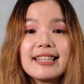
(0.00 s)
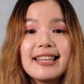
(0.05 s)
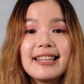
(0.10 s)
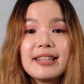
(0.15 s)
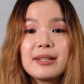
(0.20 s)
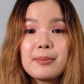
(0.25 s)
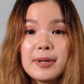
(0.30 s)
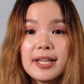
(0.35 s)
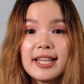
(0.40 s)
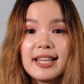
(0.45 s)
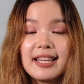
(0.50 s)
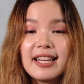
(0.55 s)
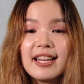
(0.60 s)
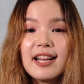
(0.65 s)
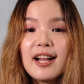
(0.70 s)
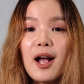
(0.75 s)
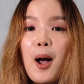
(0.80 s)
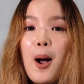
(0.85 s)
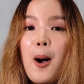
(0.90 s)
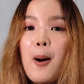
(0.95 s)
in the
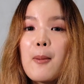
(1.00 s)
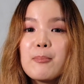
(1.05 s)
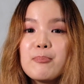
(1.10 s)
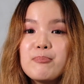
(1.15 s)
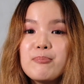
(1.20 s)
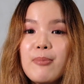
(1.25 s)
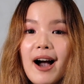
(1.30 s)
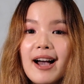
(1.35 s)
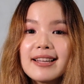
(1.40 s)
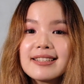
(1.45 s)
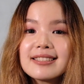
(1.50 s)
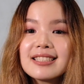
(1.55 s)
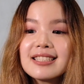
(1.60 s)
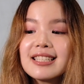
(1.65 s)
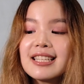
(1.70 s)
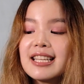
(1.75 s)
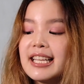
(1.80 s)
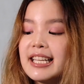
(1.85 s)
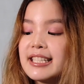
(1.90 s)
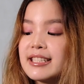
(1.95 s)
beginning, but
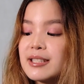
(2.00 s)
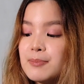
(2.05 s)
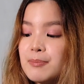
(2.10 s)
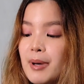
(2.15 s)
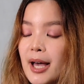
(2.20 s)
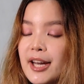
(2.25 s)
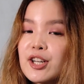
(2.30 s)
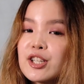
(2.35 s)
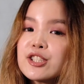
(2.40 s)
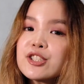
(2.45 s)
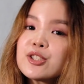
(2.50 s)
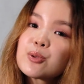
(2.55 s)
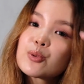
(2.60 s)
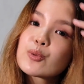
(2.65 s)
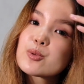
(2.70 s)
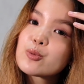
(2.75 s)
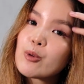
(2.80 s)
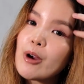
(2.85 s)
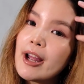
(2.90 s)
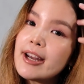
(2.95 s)
it's better to
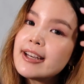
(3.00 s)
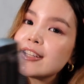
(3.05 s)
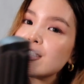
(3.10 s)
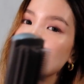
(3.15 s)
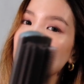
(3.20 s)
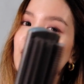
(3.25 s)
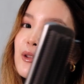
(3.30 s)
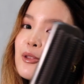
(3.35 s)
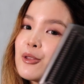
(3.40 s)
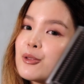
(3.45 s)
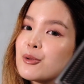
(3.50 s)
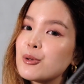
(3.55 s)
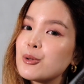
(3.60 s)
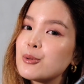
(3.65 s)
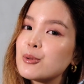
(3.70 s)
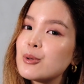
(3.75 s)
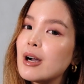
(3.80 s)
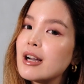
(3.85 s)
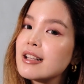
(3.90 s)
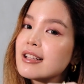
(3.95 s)
run it
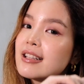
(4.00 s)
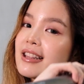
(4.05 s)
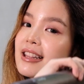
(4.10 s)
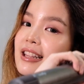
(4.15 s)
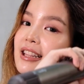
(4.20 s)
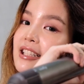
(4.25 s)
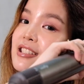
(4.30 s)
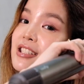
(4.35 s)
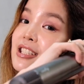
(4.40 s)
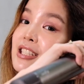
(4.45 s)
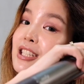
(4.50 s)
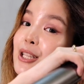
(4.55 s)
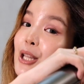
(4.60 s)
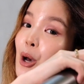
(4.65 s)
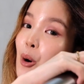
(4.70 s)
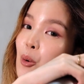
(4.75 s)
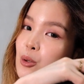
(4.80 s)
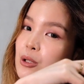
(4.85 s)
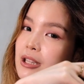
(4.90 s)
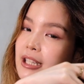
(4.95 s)
through
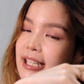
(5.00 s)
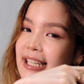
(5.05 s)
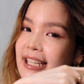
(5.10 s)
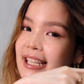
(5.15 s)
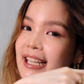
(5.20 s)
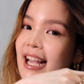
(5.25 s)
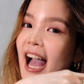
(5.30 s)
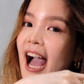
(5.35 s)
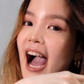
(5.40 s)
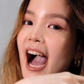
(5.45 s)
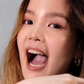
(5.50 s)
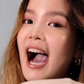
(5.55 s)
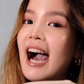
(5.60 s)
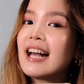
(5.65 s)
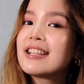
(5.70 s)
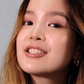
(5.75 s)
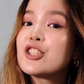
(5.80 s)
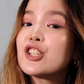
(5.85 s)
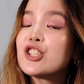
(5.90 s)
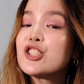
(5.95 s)
slowly
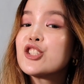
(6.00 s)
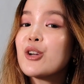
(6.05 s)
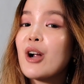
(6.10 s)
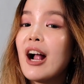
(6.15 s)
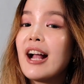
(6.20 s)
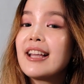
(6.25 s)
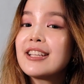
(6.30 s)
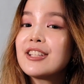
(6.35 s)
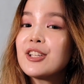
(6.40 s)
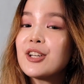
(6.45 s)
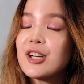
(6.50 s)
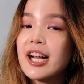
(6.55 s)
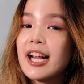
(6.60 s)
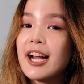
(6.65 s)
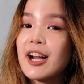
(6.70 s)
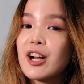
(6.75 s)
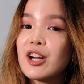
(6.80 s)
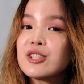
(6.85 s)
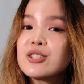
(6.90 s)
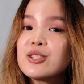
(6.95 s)
as you're drying your
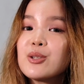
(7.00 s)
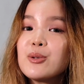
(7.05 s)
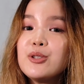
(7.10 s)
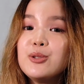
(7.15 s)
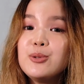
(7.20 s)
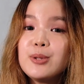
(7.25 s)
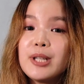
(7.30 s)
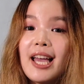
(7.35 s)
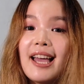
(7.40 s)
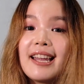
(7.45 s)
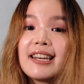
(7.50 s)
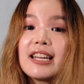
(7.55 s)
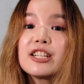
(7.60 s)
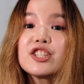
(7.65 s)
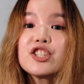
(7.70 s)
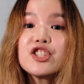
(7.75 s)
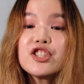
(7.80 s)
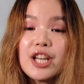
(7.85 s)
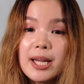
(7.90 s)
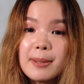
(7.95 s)
hair so you can
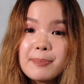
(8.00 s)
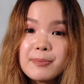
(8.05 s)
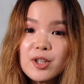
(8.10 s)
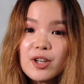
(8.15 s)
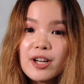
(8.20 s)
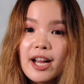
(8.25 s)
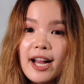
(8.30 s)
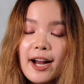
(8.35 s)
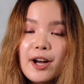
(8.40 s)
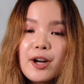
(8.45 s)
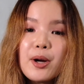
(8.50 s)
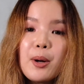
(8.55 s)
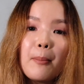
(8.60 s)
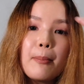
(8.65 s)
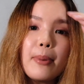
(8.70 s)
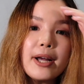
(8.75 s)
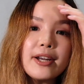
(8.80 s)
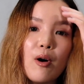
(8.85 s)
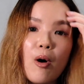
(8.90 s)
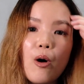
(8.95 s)
shape your hair,
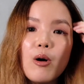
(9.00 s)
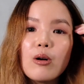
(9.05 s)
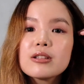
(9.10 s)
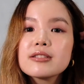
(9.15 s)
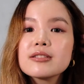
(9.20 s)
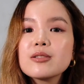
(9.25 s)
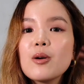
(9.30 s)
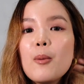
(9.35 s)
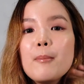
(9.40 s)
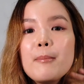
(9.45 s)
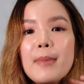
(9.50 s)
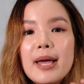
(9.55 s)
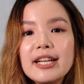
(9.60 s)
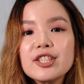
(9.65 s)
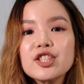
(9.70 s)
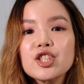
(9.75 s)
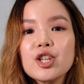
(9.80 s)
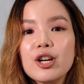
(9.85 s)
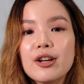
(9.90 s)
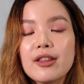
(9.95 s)
but also make
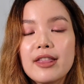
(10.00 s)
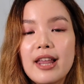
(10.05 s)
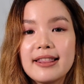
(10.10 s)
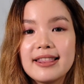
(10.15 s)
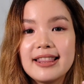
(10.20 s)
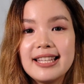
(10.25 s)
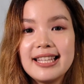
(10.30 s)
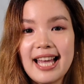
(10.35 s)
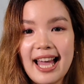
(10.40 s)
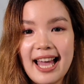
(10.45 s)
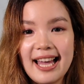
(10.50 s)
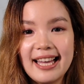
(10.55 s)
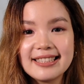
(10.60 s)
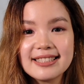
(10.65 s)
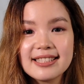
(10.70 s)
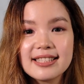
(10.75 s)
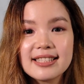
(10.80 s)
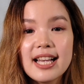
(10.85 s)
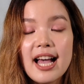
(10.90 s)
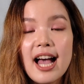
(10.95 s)
sure that the
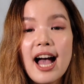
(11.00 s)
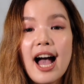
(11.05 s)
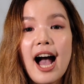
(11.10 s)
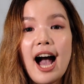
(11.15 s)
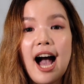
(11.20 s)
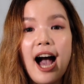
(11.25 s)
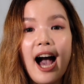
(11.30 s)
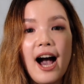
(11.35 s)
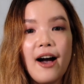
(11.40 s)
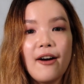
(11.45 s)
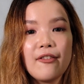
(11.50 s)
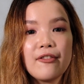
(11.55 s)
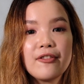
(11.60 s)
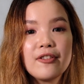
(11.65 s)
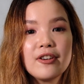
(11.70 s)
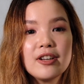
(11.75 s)
ends have